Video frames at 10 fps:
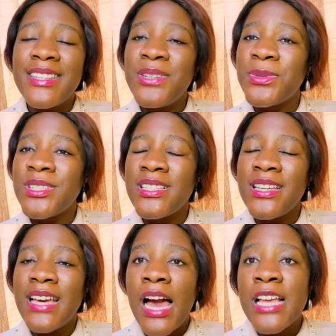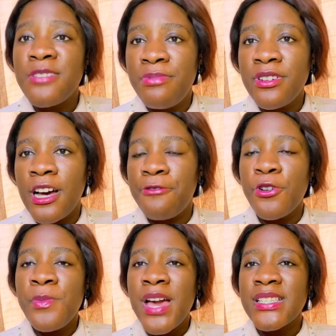thing was a icebreaker for me.